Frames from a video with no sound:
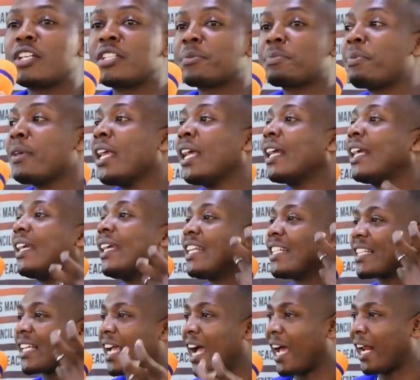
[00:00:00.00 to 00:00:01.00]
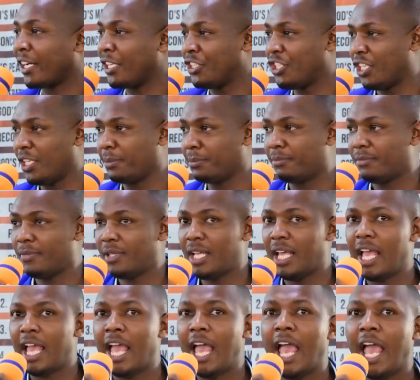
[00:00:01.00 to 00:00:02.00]
being discouraging,
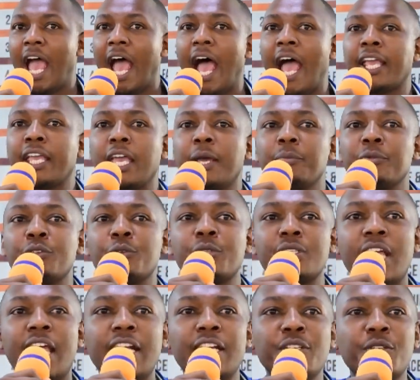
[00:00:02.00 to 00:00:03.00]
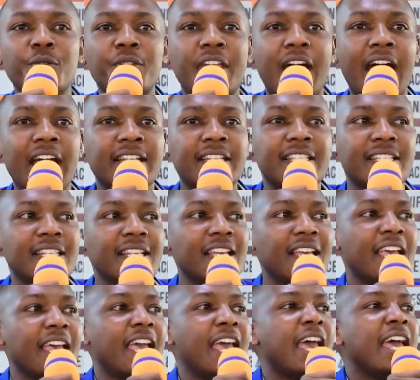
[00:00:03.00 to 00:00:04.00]
I came to tell you that
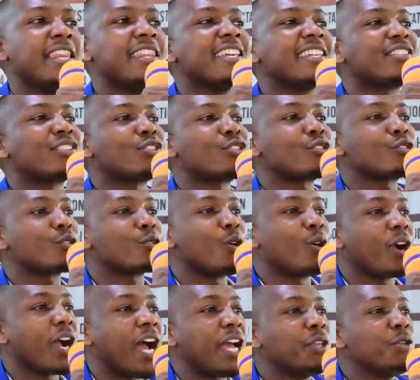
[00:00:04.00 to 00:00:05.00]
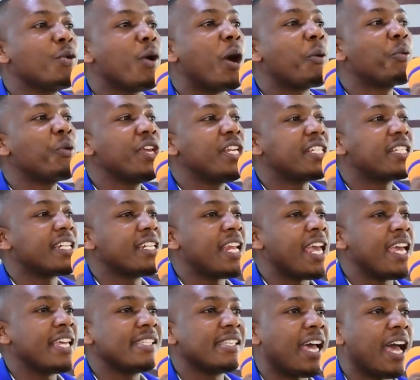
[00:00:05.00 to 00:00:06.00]
the stronger your
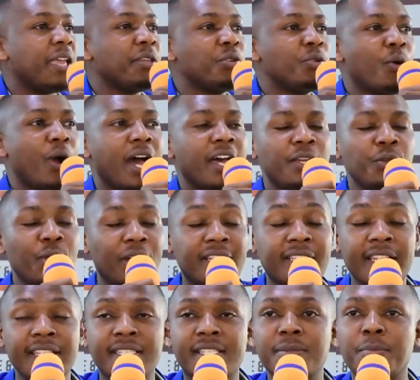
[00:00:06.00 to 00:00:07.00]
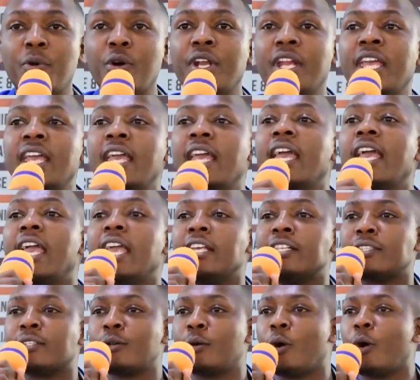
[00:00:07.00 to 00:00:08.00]
witness, your testimony is
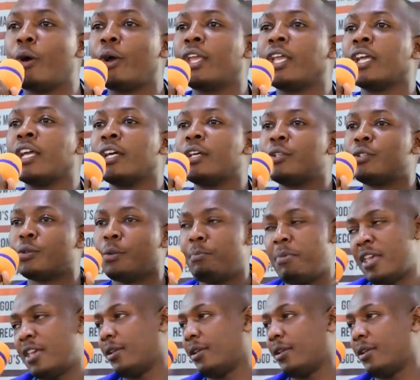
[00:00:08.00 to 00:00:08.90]
going to be.